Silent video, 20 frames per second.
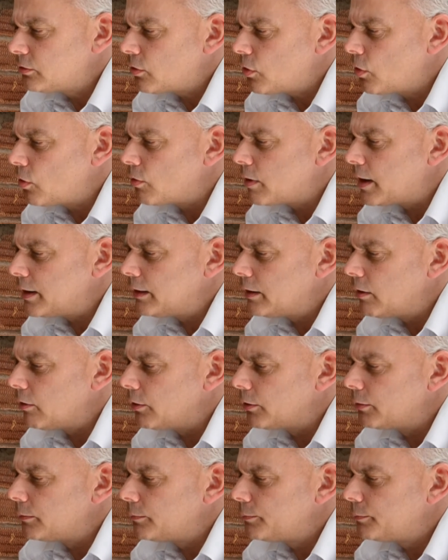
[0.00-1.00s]
already
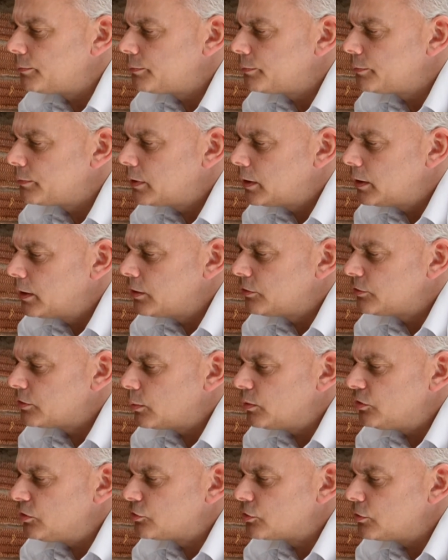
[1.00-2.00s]
on. So
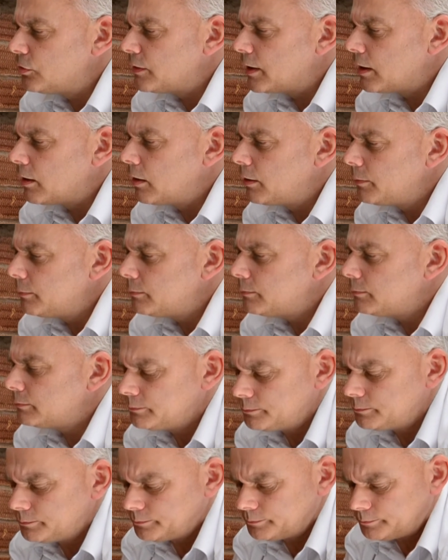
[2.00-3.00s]
we screw that on,
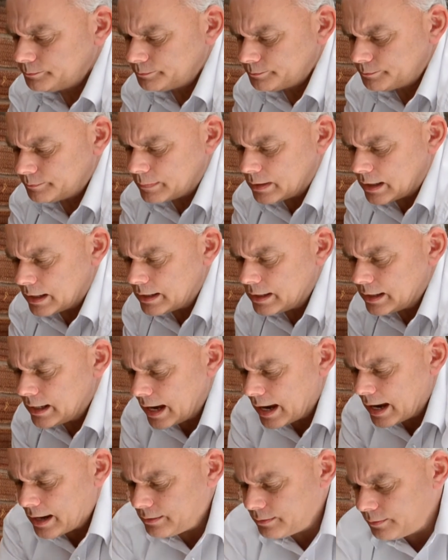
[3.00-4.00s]
and
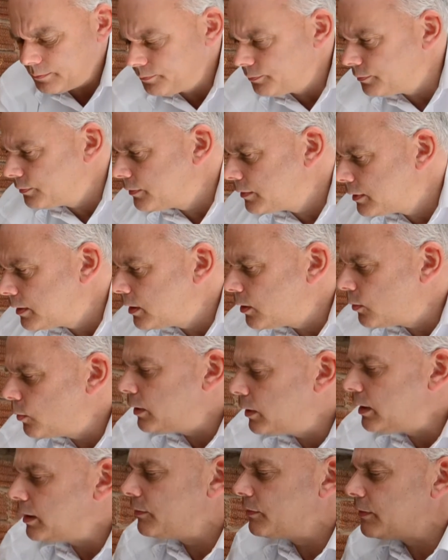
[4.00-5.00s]
again,
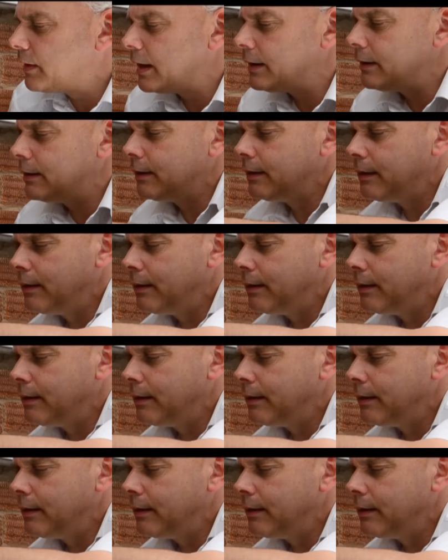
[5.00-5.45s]
we can then